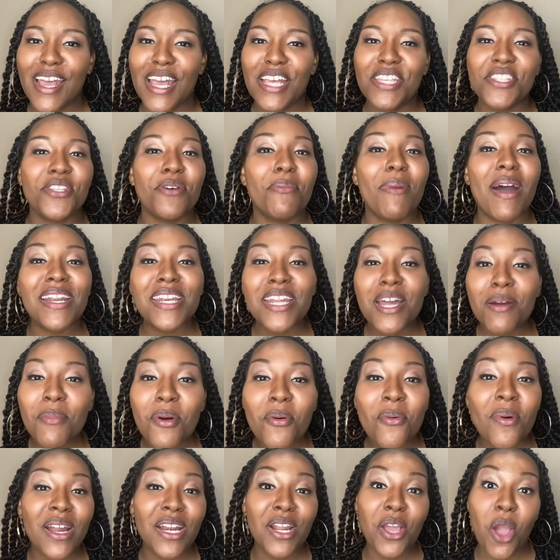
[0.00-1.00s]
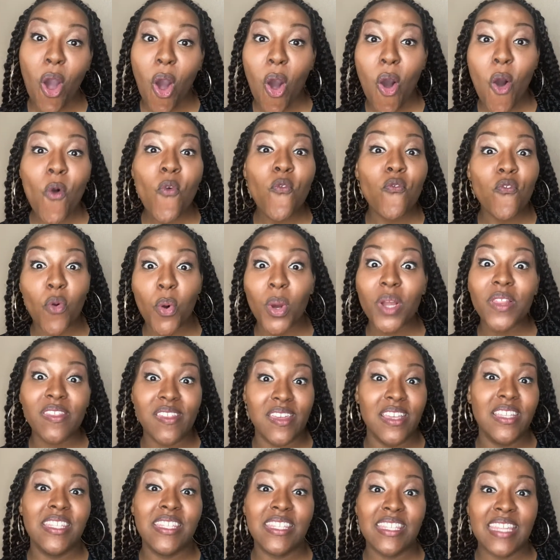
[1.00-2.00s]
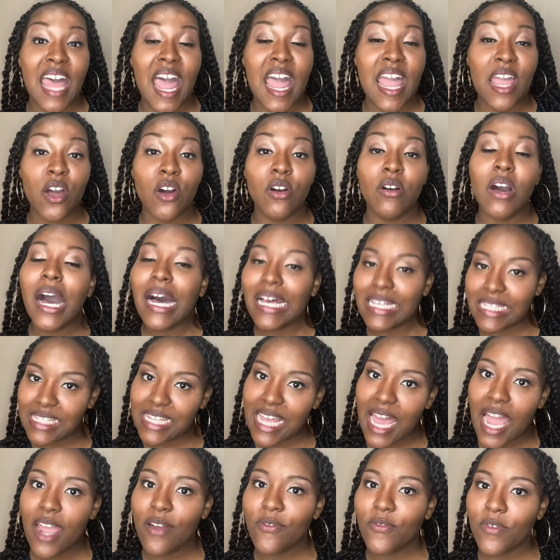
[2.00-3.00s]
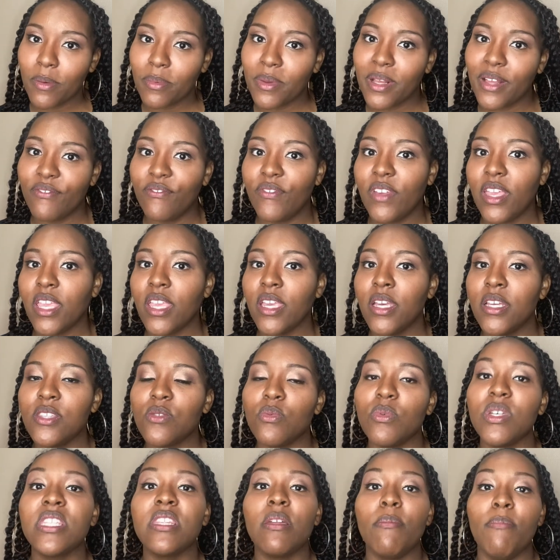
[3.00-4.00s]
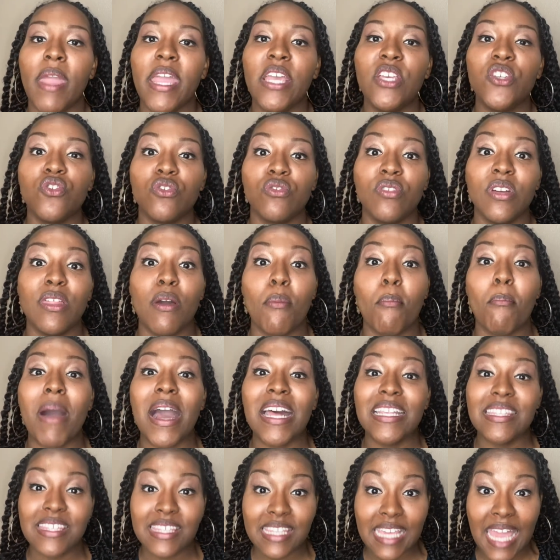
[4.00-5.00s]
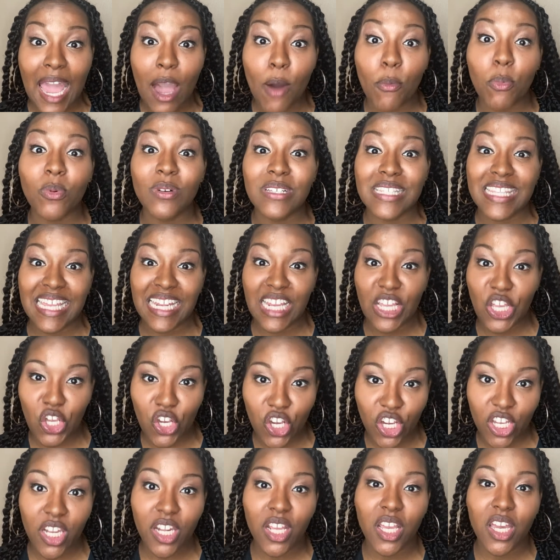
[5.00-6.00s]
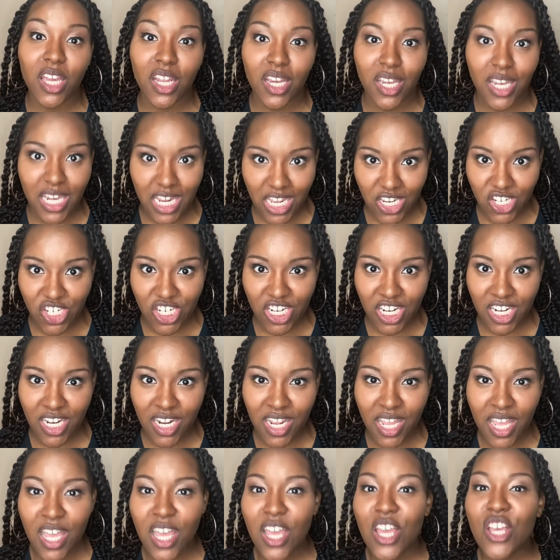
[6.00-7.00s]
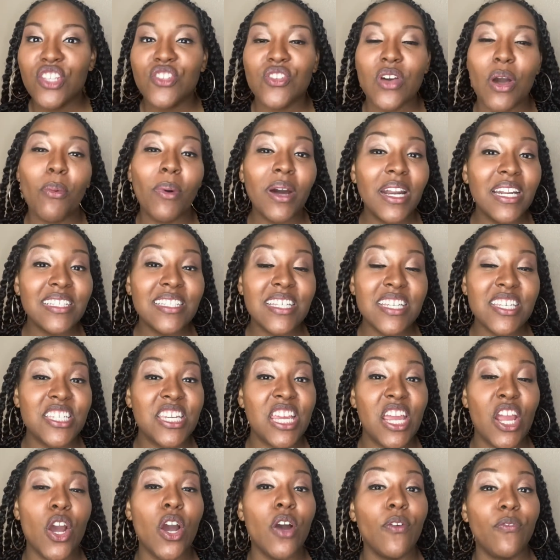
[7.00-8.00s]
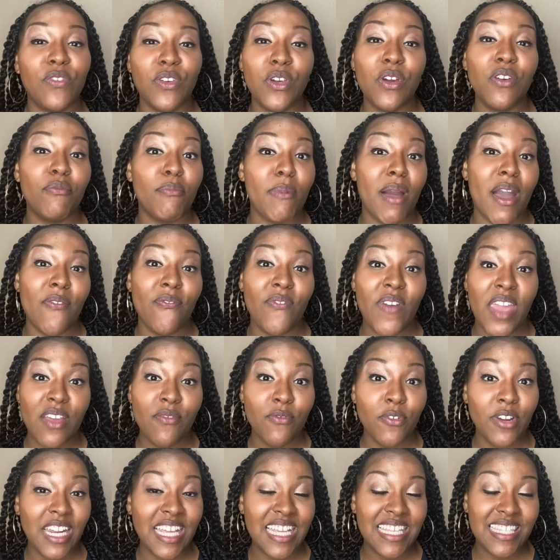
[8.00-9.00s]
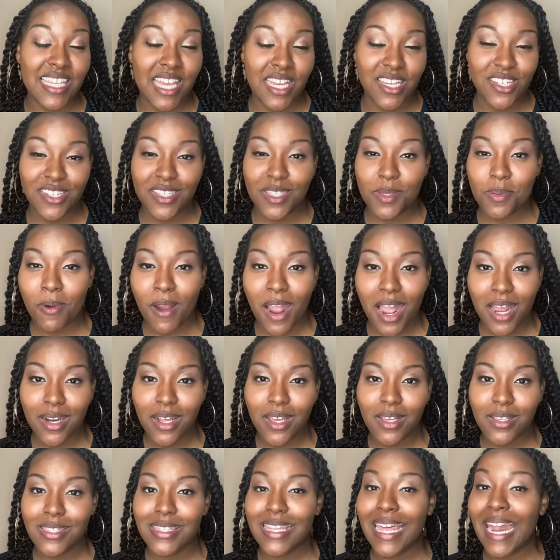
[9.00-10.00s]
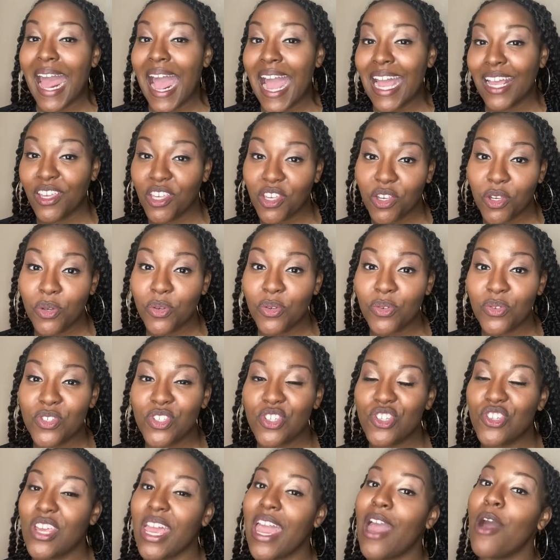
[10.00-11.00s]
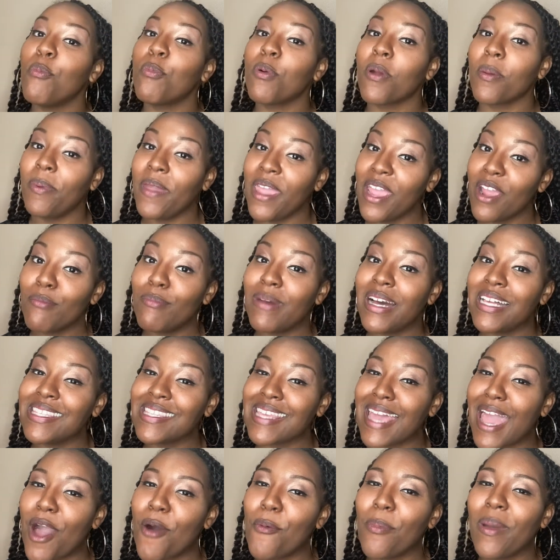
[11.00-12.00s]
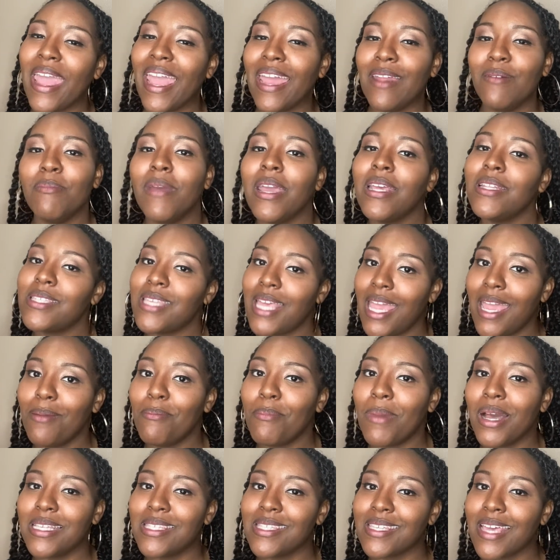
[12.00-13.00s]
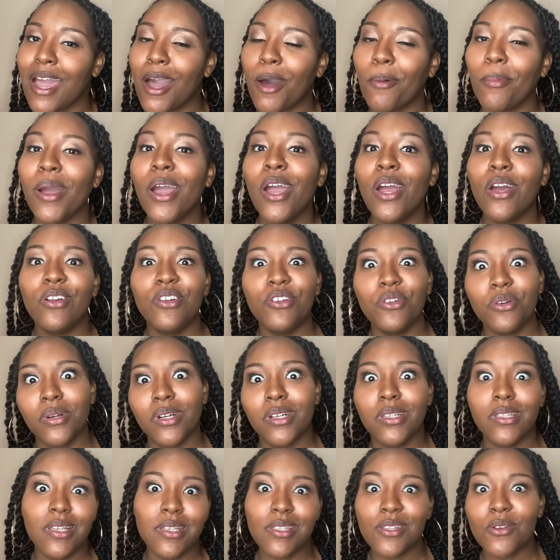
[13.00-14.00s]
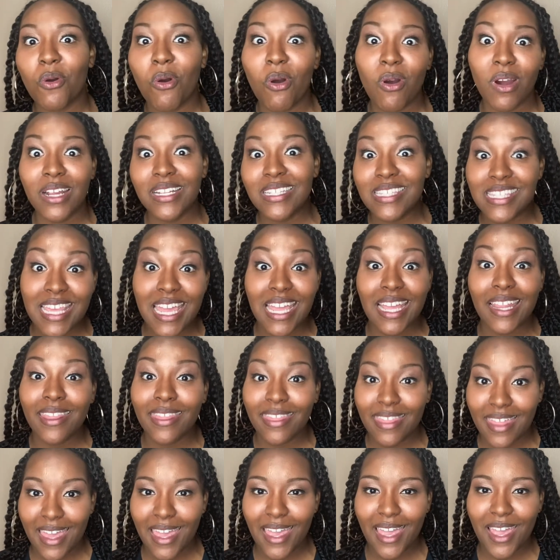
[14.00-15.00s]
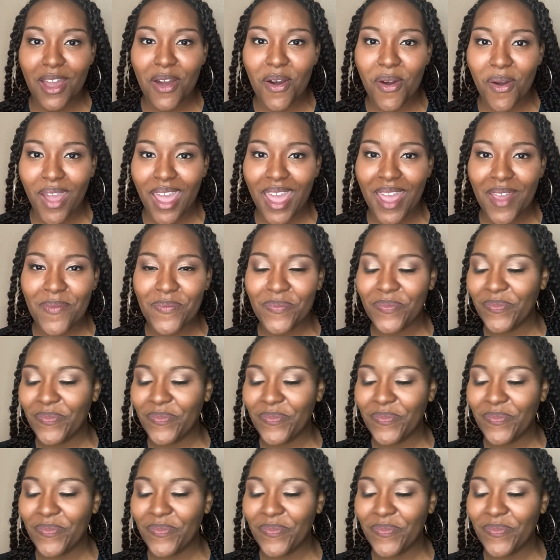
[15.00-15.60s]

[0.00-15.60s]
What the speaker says: So my number one goal for this style, aside from convenience, was to make sure that my scalp was in good condition. So I wanted to share a few of my favorite Essations products that I use to help prepare my scalp and maintain my scalp during this quarantine thing, okay?